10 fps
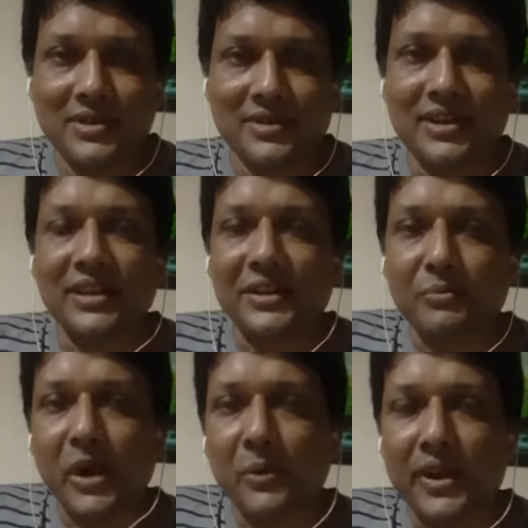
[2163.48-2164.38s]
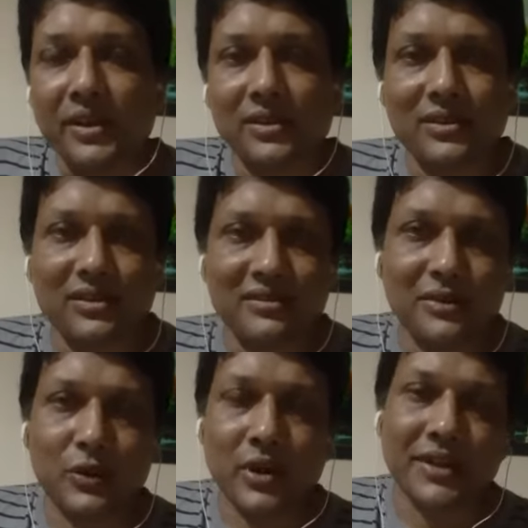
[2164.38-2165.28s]
till then, bye bye,
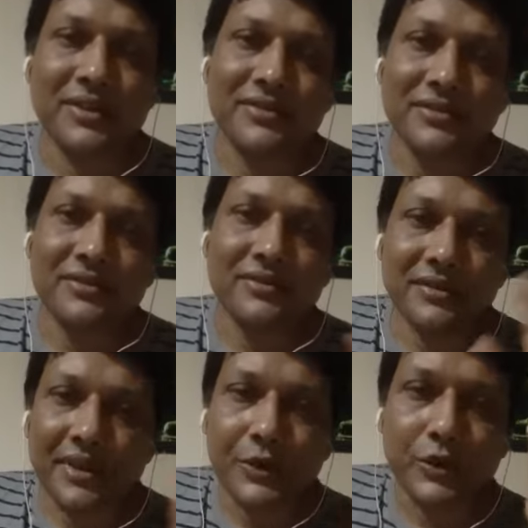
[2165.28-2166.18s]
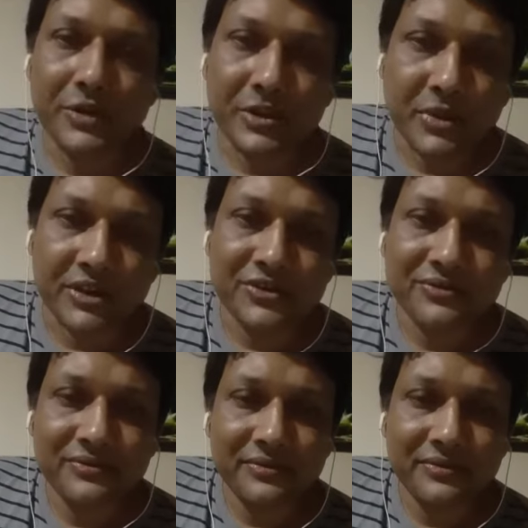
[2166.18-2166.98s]
good night, thank you very much.